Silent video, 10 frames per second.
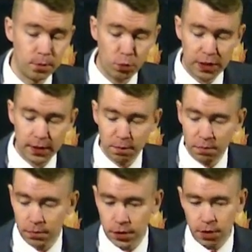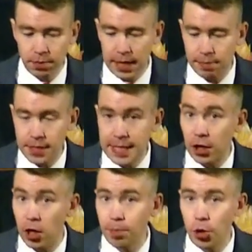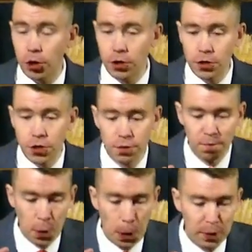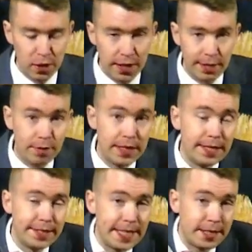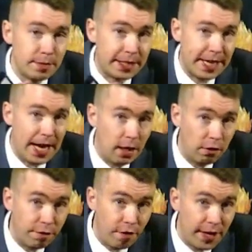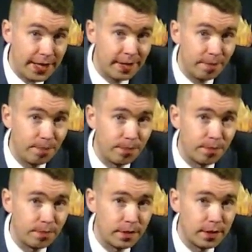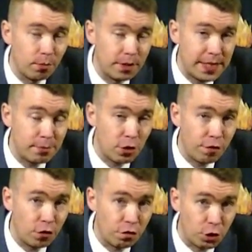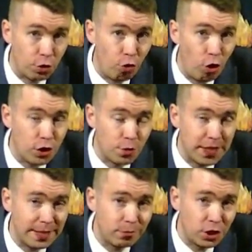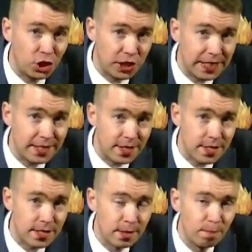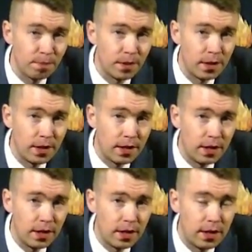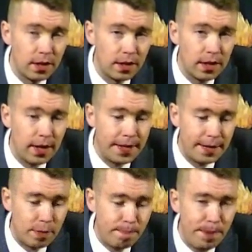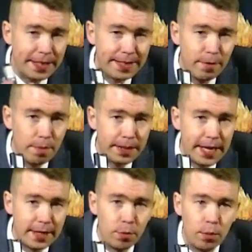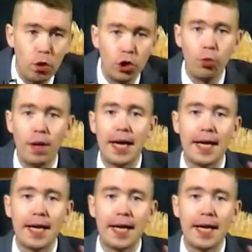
We sometimes take our burdens and we take them to Calvary, we take them to the foot of the cross, we take them to Jesus, and then we pick them up again and we walk away.